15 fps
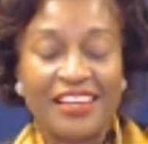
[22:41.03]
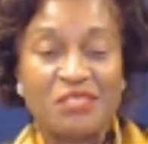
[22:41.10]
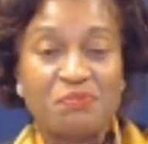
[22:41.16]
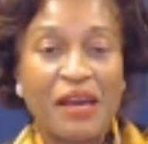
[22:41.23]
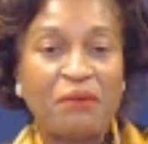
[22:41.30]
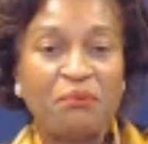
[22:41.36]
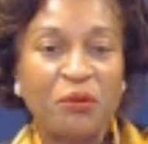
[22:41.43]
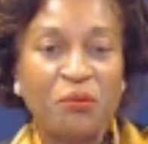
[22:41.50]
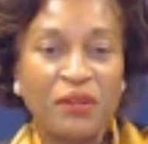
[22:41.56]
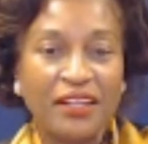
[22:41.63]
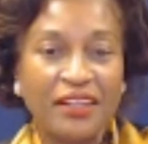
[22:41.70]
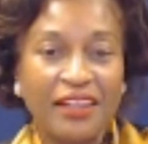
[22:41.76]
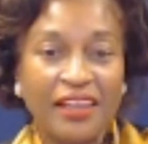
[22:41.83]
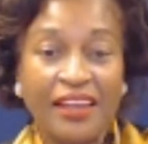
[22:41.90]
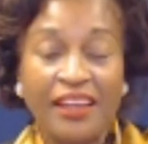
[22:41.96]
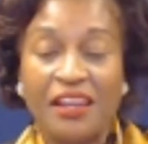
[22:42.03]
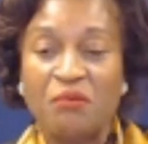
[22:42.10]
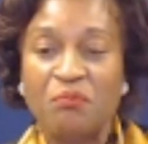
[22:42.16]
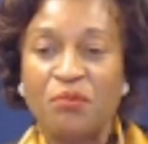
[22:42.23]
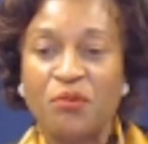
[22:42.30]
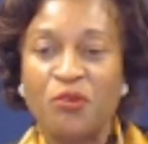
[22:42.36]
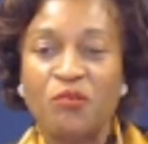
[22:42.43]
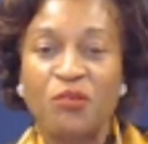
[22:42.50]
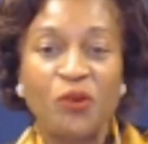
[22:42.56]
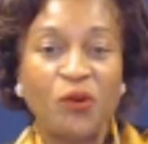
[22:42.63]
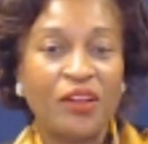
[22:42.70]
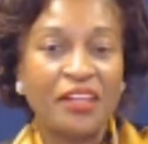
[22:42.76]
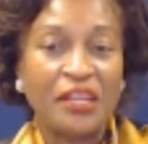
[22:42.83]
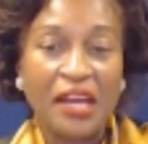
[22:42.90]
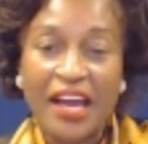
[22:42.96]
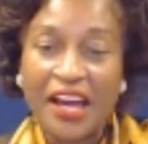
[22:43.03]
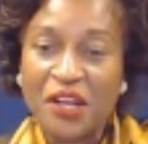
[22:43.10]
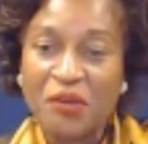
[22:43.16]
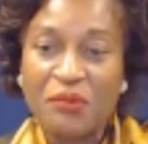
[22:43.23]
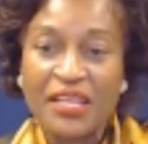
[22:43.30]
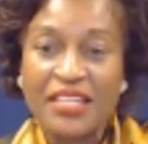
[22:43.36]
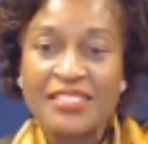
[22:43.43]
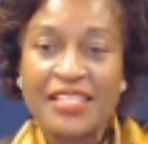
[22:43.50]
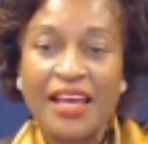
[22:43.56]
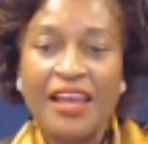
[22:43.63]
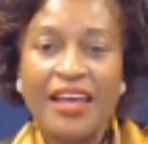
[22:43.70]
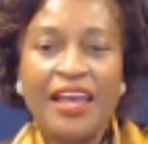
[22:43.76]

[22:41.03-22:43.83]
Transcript: expand mobility, improve local economies,